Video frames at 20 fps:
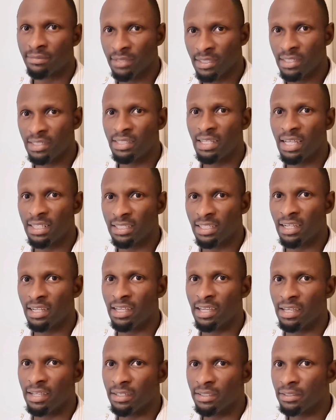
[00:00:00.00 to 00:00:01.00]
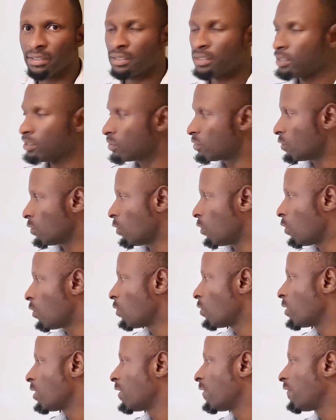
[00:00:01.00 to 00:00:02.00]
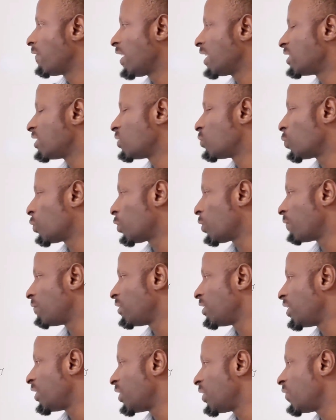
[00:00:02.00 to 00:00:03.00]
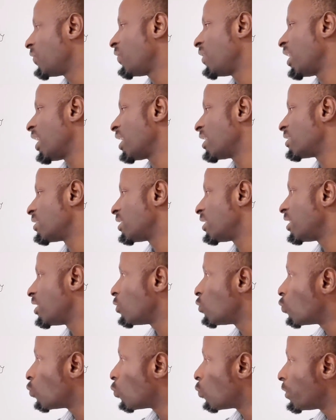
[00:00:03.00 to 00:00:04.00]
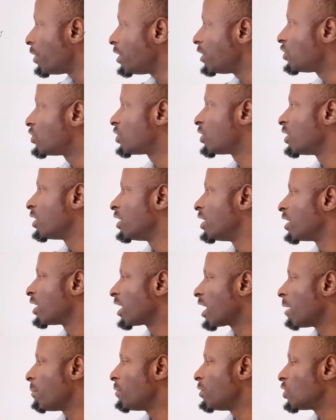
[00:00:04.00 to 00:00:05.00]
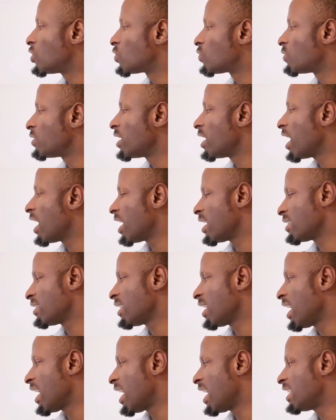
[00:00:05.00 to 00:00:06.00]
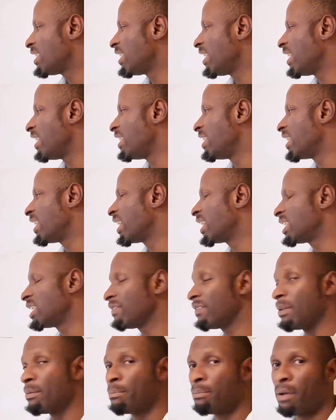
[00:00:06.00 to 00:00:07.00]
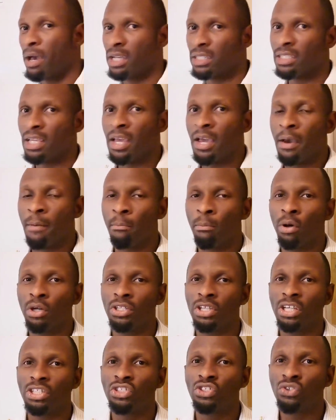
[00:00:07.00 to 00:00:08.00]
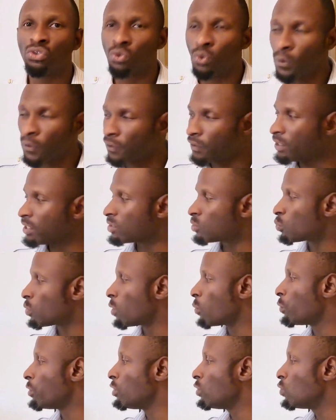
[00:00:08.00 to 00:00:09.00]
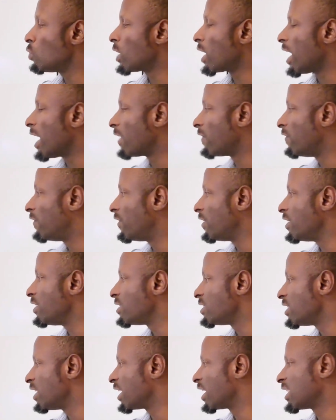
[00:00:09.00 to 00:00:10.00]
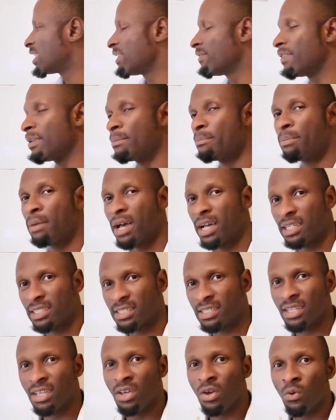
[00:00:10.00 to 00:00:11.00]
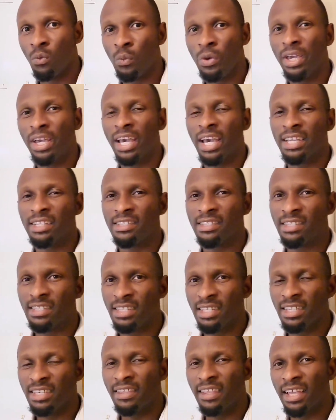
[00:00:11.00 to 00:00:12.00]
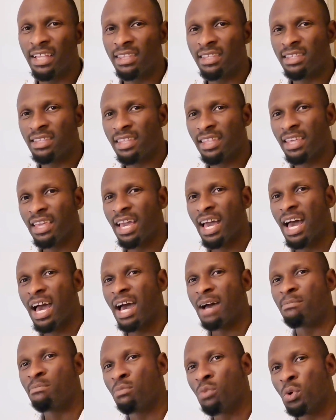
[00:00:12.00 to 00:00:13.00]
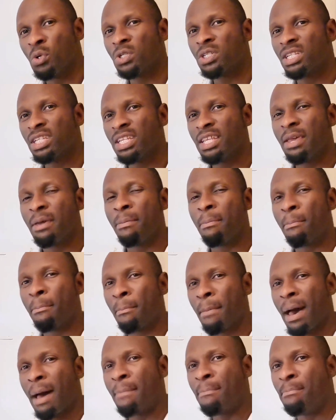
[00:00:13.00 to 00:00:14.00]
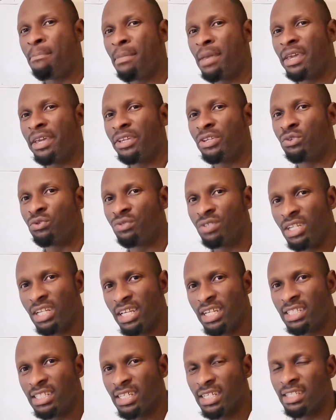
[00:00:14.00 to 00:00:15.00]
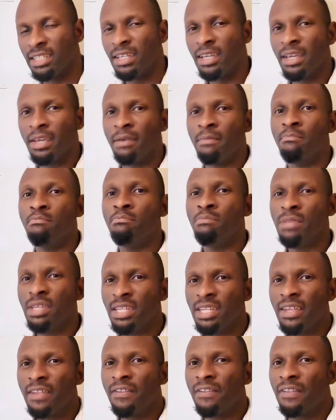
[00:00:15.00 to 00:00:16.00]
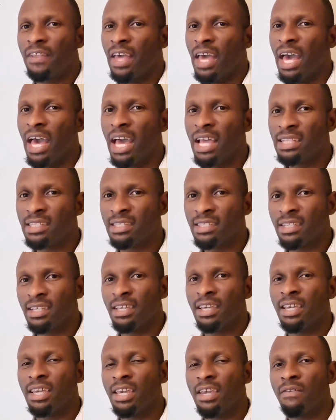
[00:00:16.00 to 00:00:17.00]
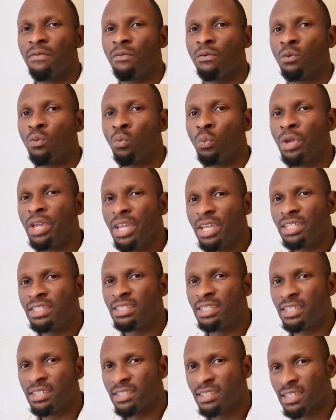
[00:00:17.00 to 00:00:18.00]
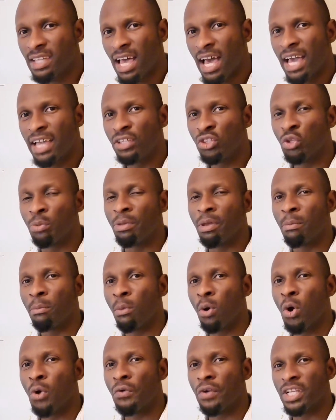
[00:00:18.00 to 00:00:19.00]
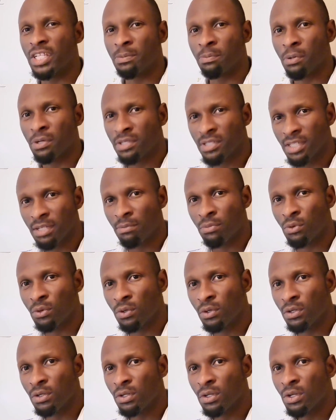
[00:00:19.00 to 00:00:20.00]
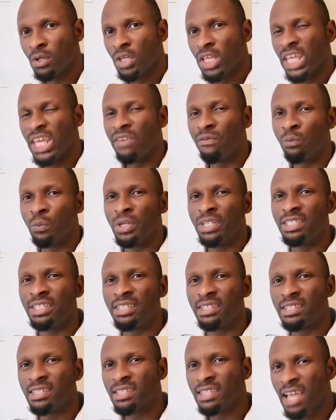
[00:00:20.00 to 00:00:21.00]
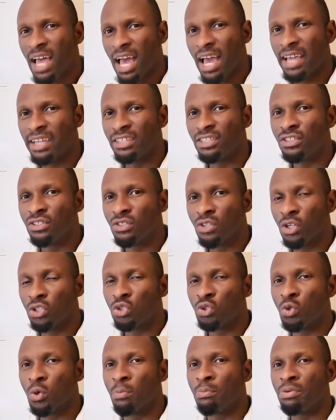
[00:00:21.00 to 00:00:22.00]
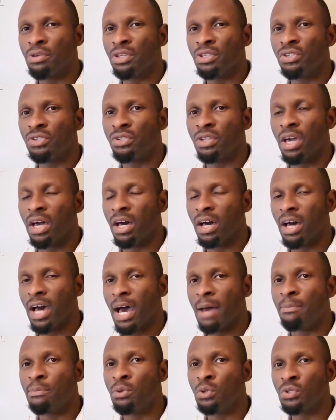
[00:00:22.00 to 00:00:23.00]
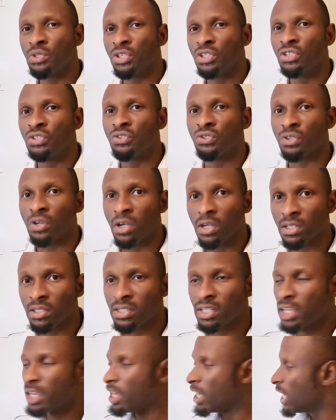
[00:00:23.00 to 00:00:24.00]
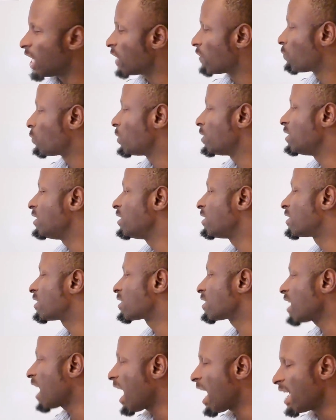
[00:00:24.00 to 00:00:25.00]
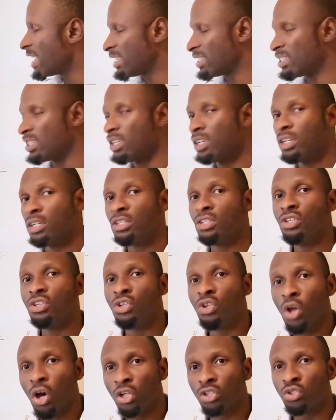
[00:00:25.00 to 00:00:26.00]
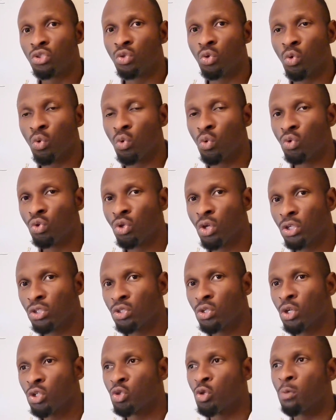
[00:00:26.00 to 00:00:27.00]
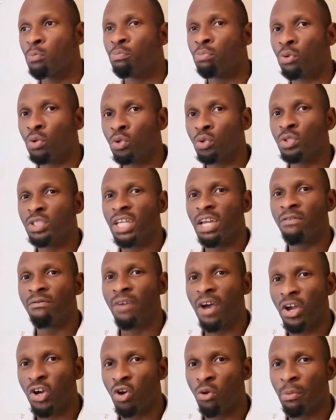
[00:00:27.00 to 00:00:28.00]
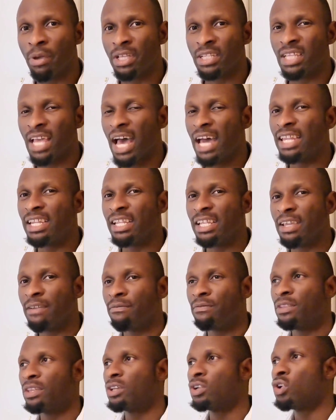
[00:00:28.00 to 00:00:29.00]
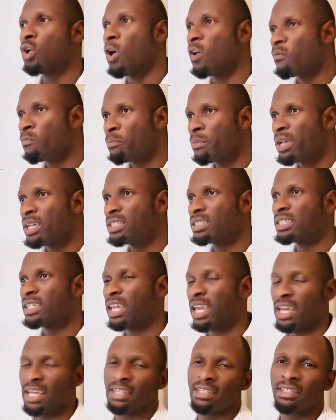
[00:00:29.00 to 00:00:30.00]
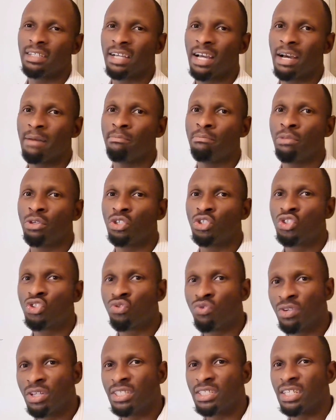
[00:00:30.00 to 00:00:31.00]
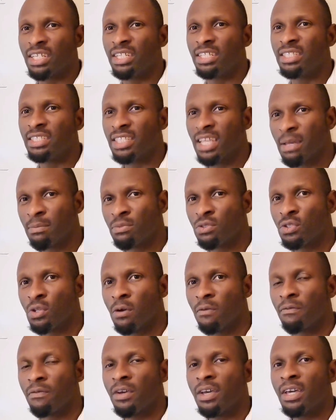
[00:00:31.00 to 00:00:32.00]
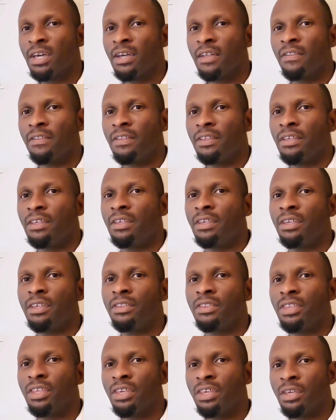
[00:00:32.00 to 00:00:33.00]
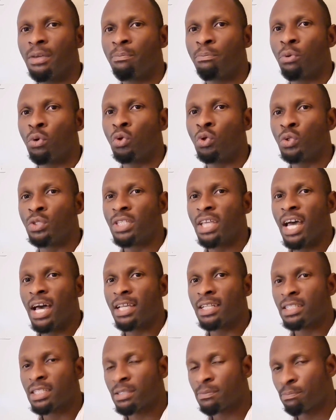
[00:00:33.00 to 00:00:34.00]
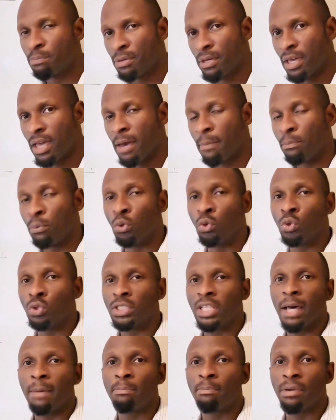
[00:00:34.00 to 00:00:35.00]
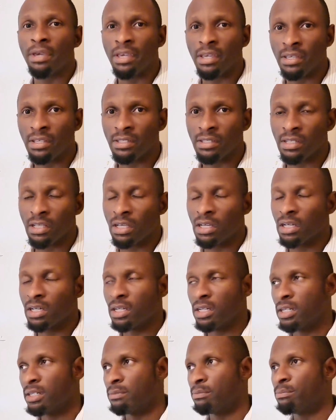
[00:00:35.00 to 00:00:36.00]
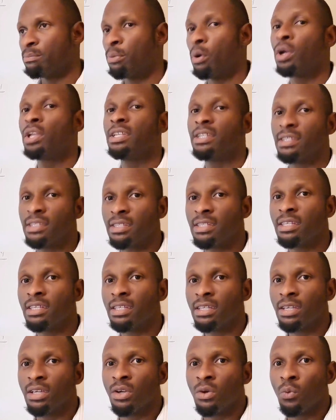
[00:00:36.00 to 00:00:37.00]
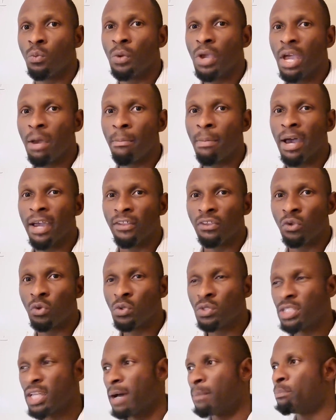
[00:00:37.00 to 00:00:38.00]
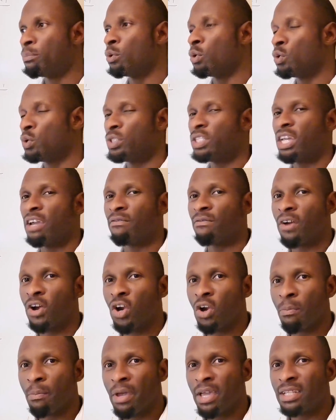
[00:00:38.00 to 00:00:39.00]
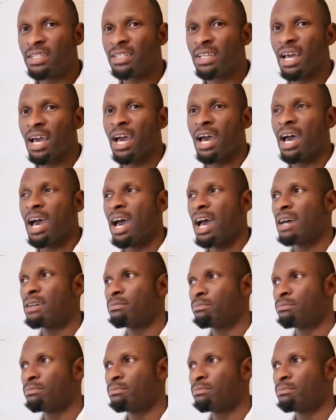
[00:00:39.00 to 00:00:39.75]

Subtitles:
Is that clear? So that is one of the areas in which chemistry has had a negative impact. But the truth is, when we look at these negative impacts, we can see that they are mostly man-made related, meaning that if we decide to be more responsible, if we decide not to be abusing drugs, if we decide not to pollute the environment, and if the government can be strict in terms of the polluter pays policy, whereby those that pollute the environment are